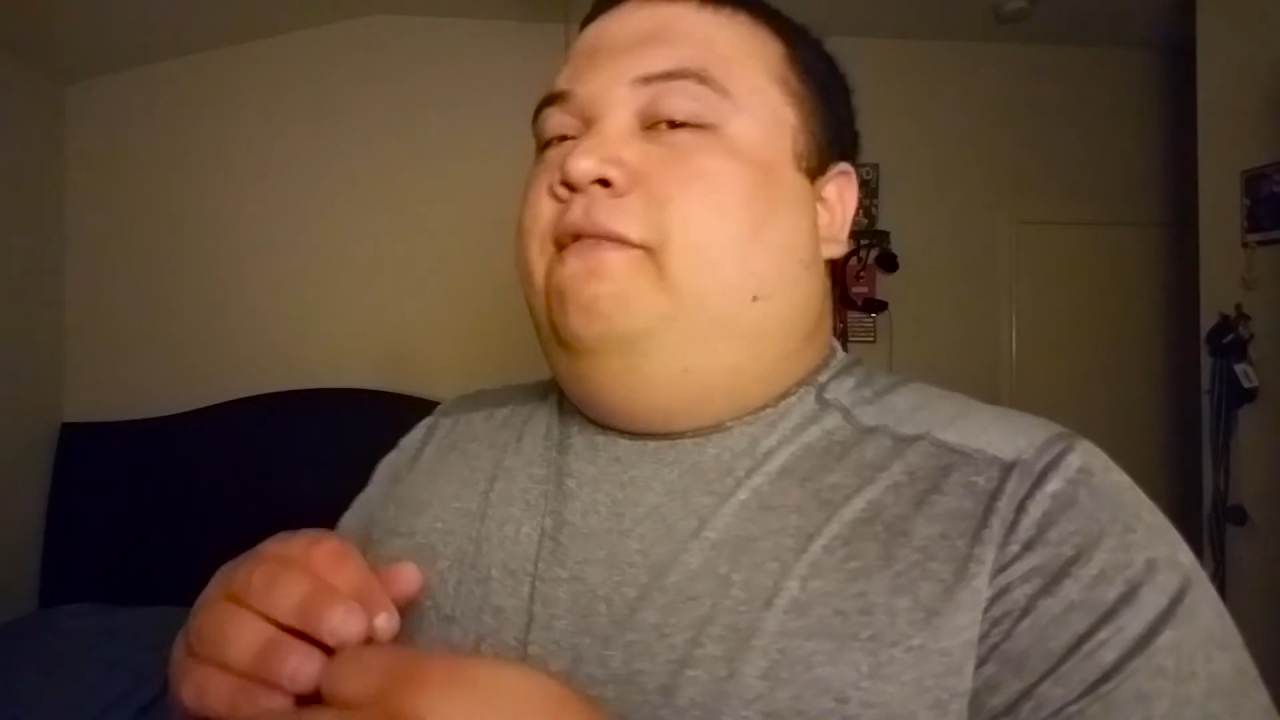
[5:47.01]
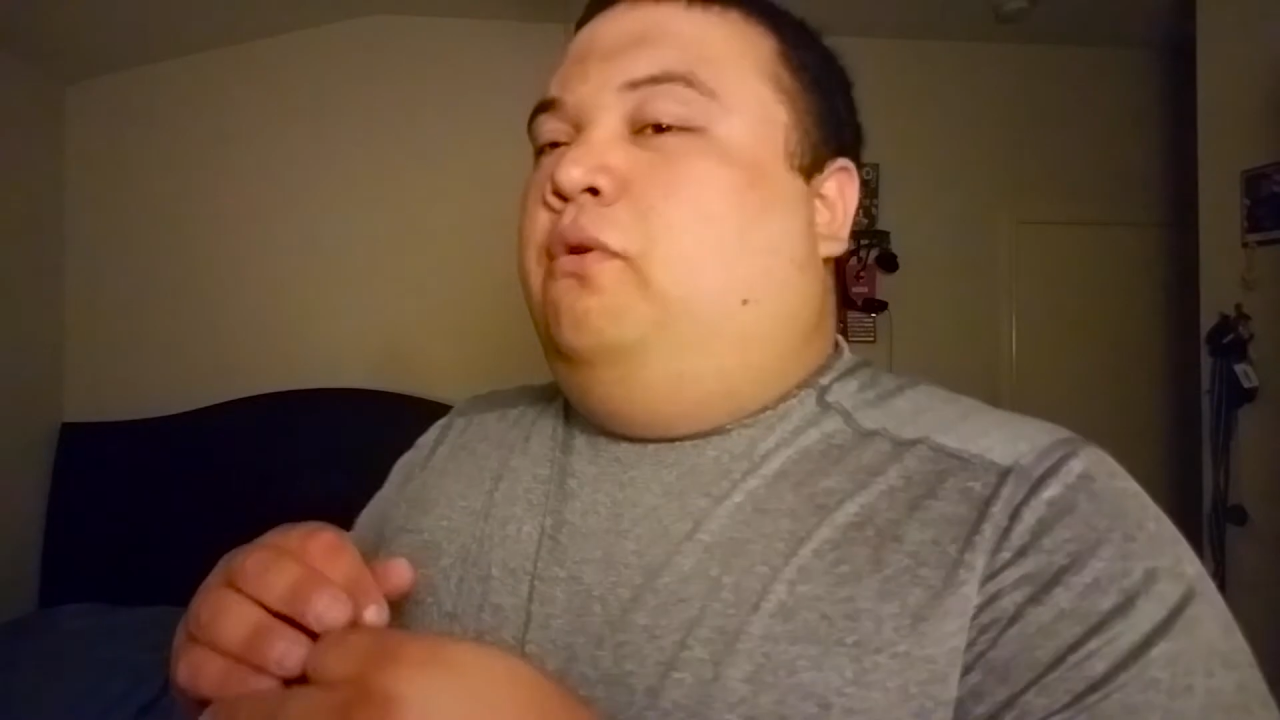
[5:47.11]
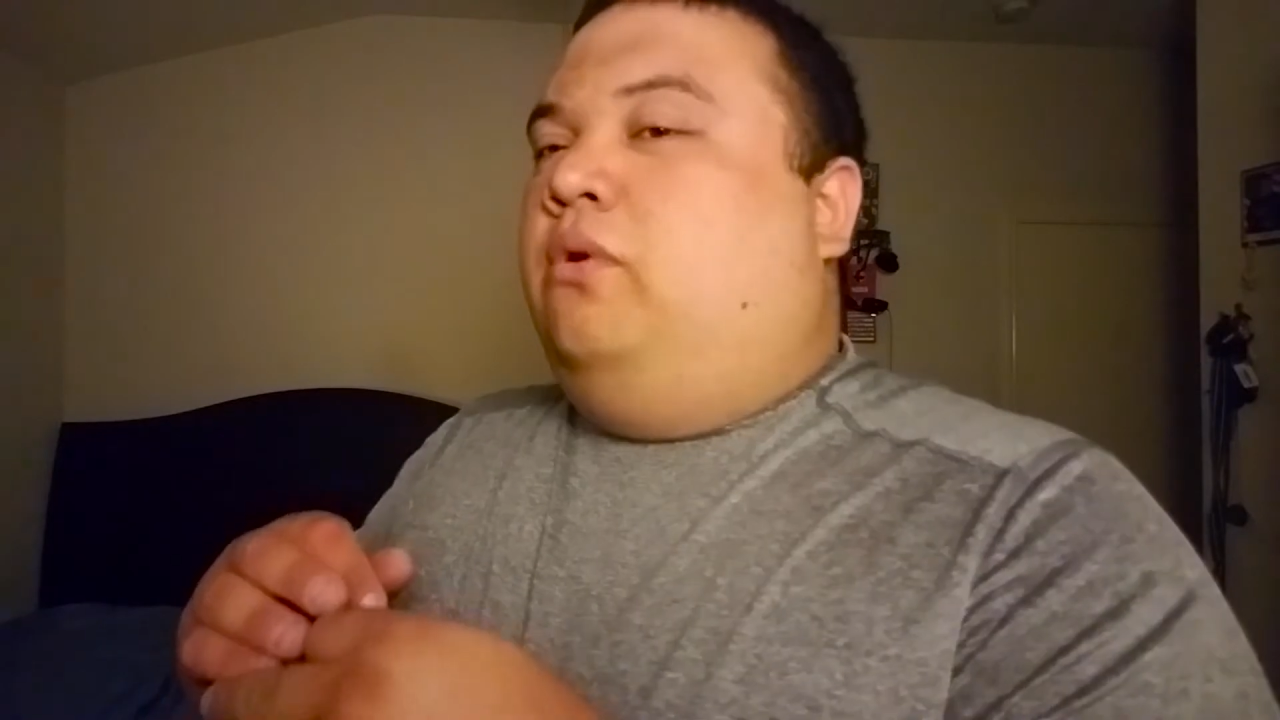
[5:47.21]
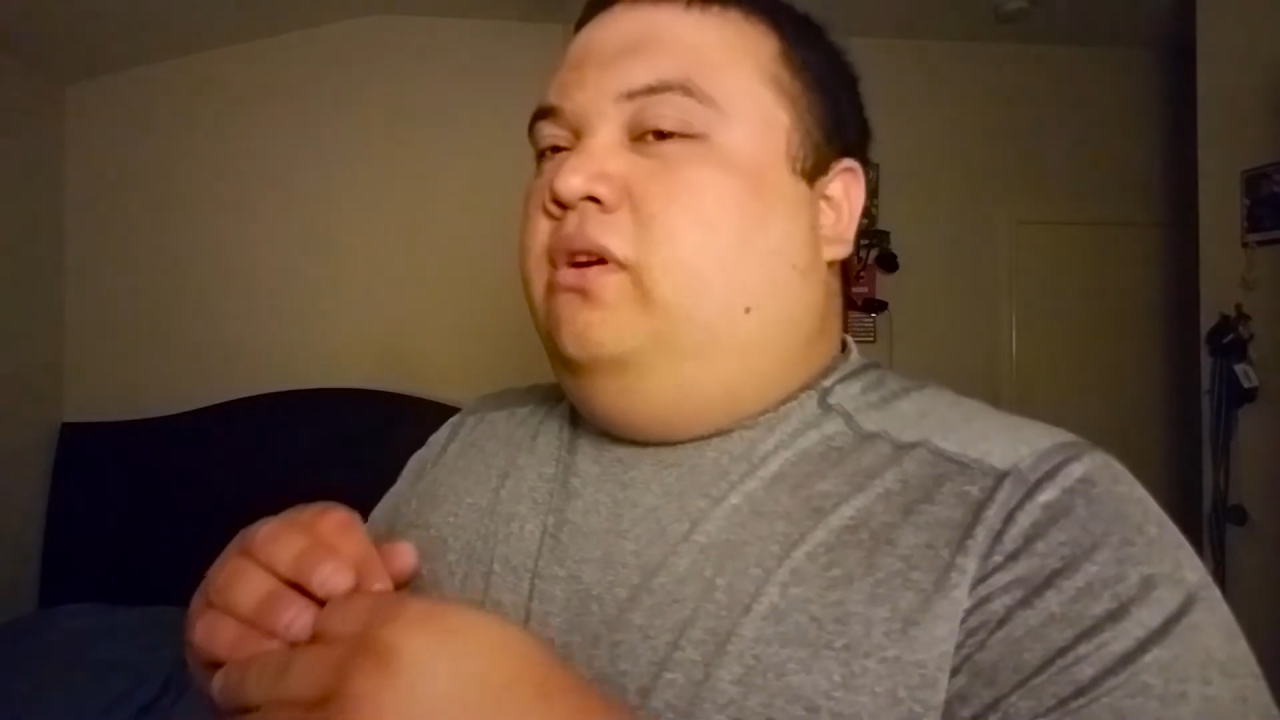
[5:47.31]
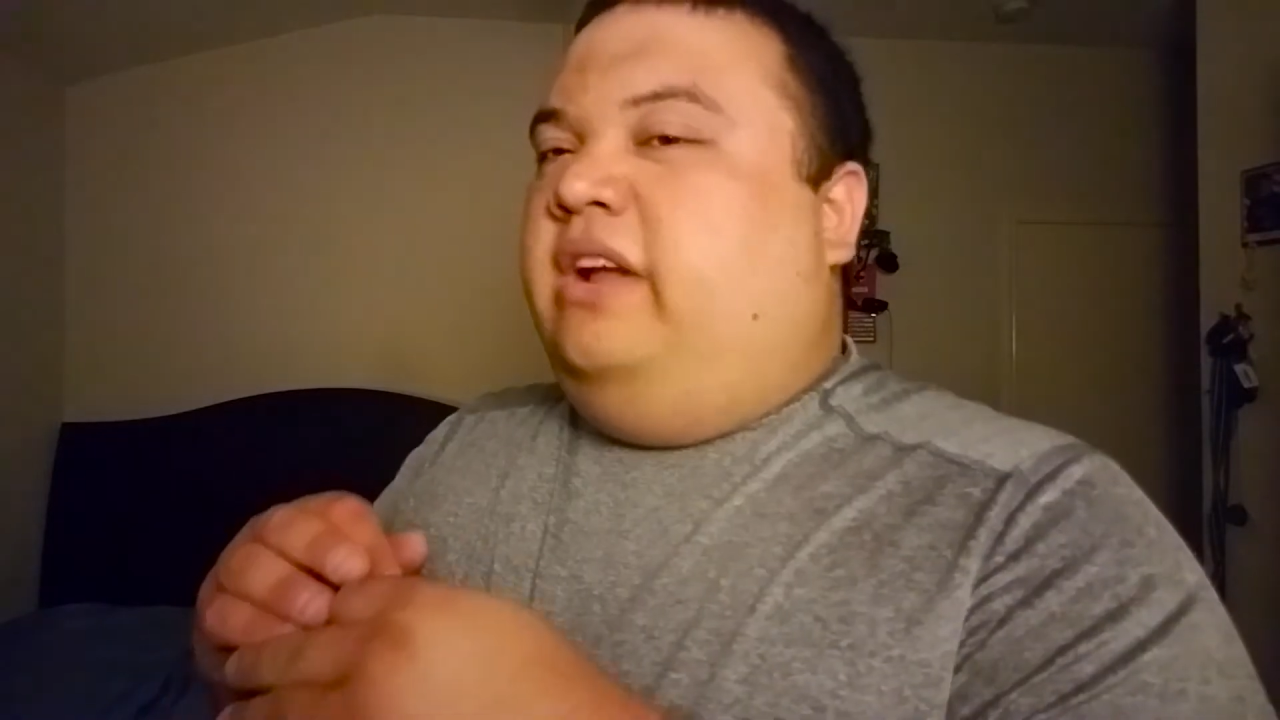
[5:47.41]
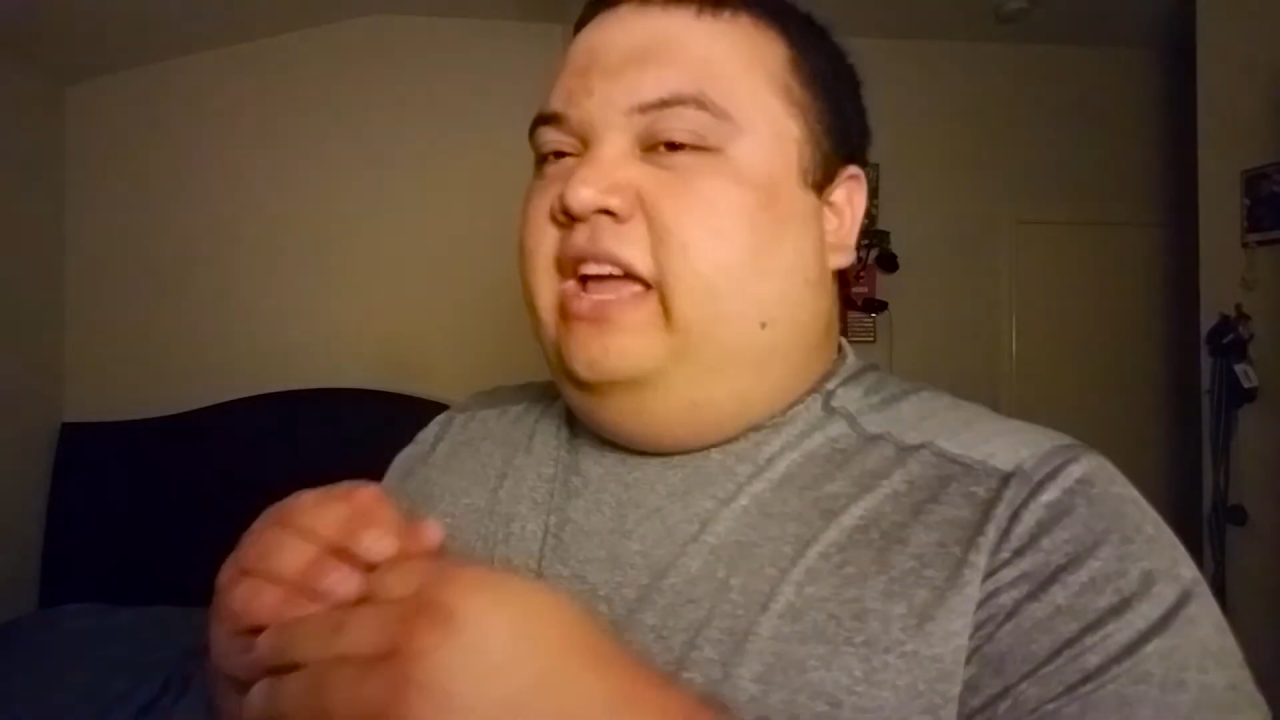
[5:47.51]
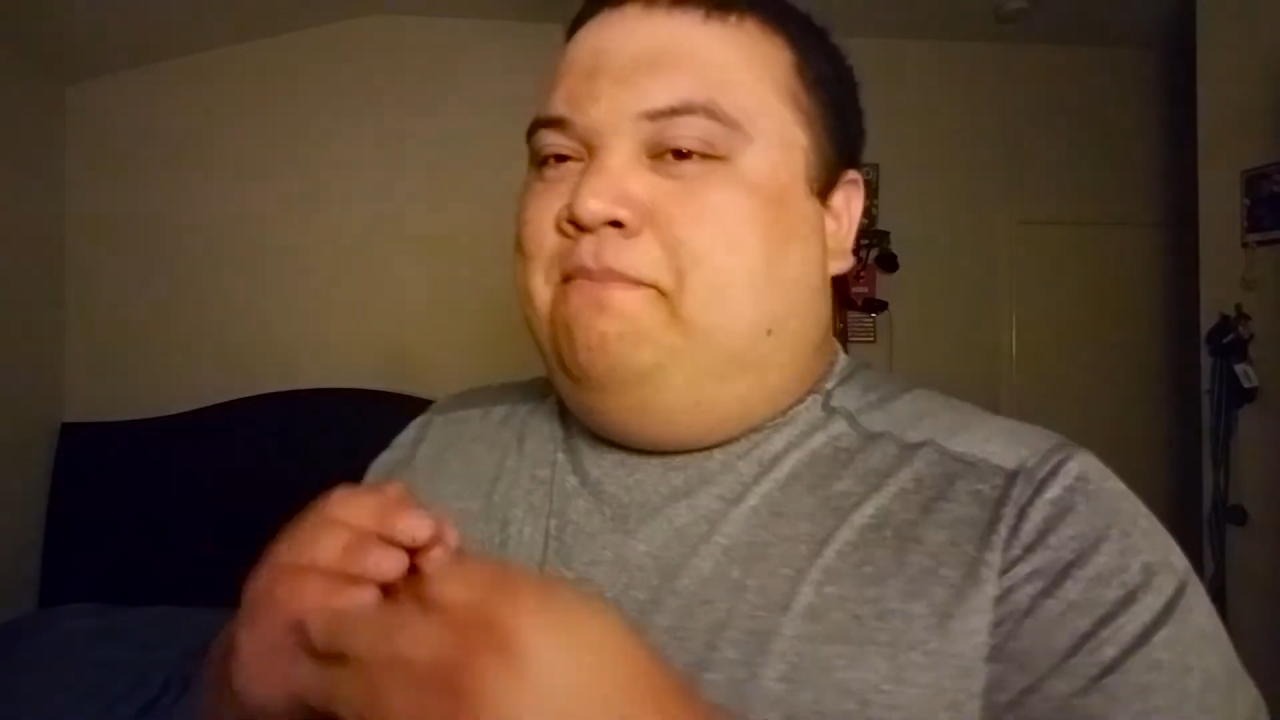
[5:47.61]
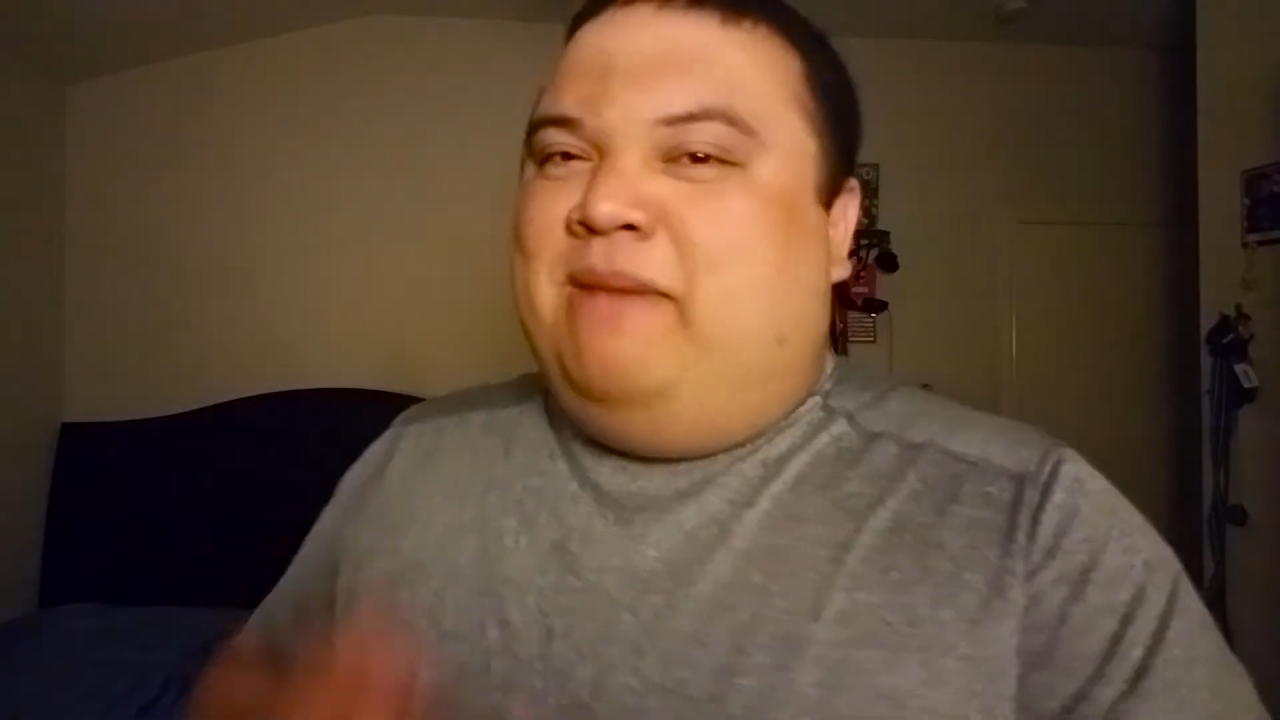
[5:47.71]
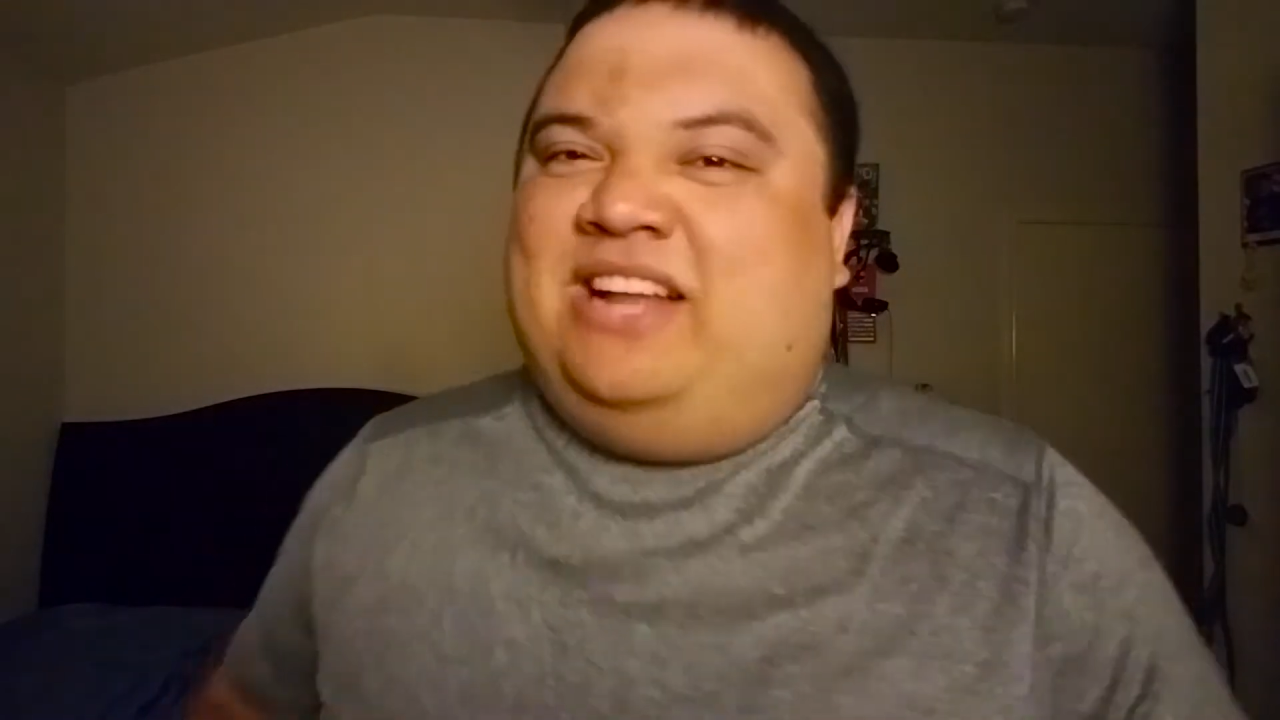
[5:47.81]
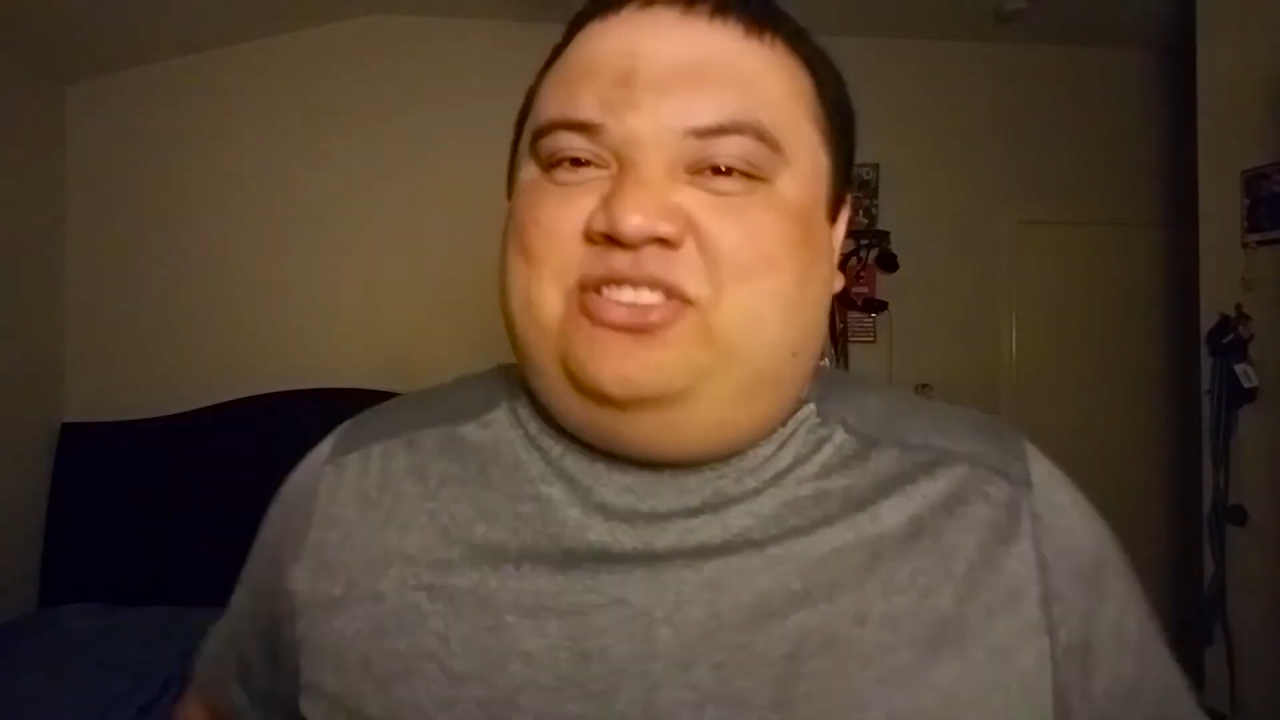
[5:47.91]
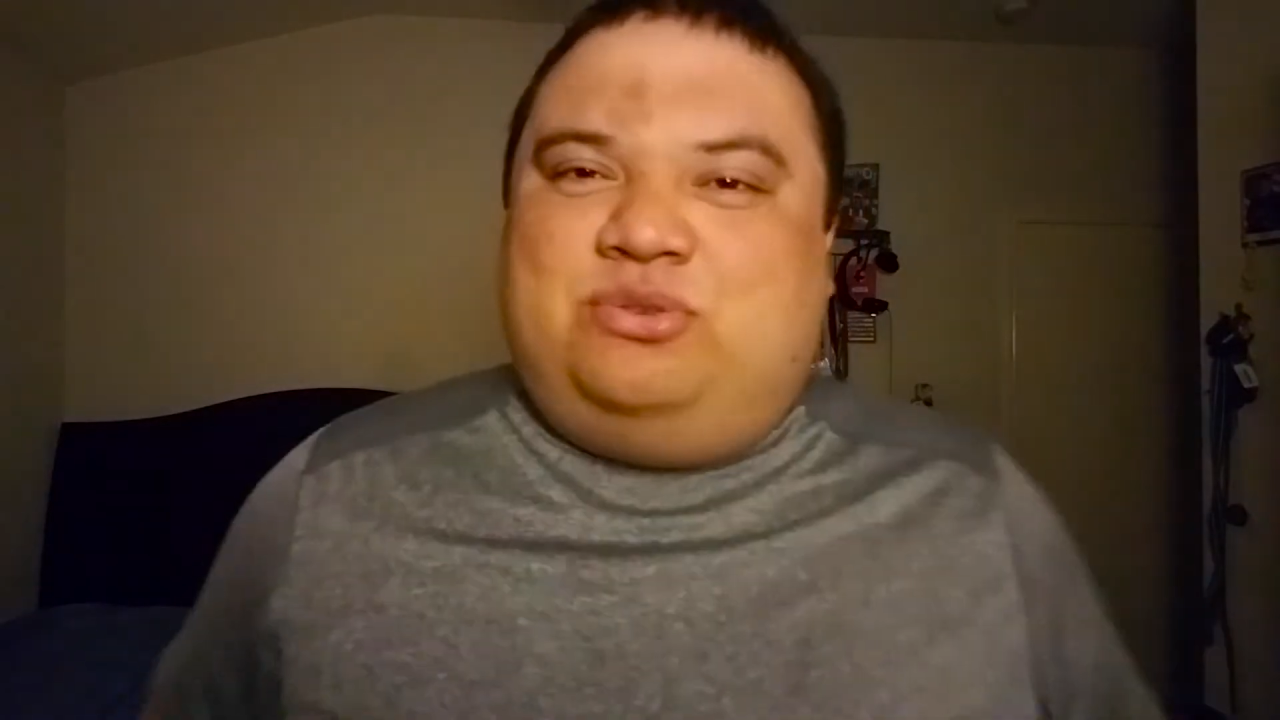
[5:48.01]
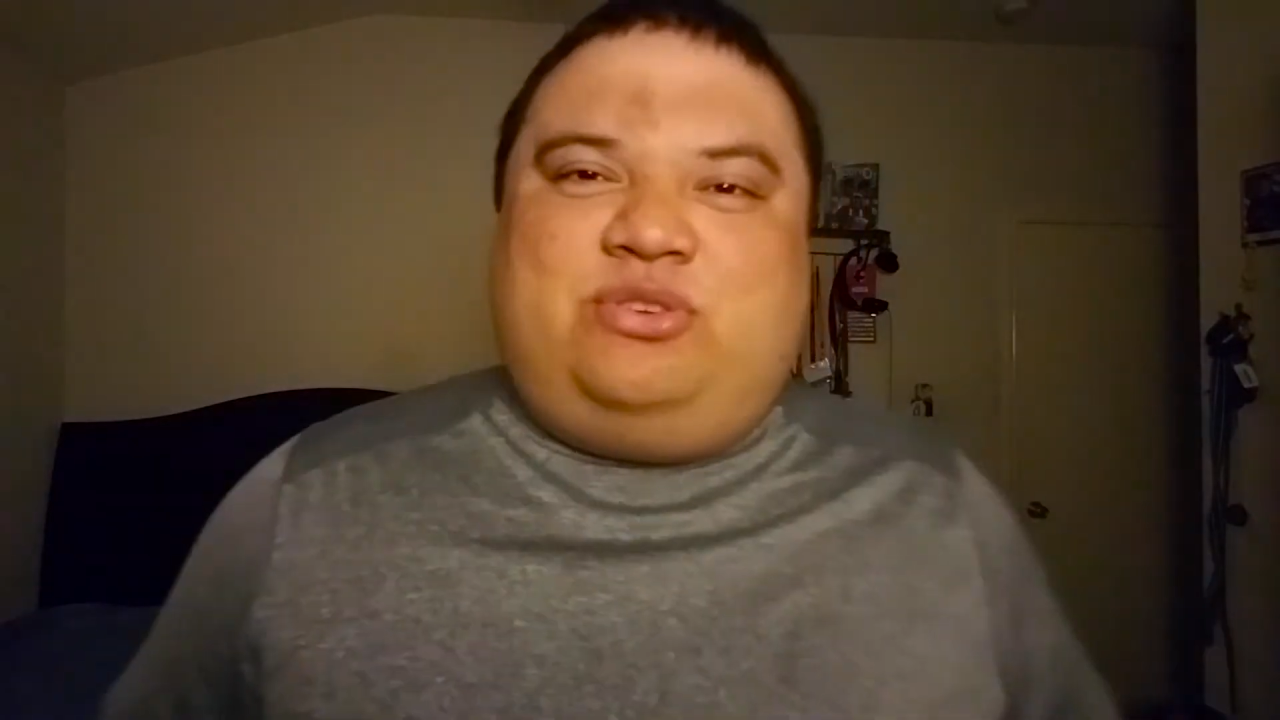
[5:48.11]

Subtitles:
for a match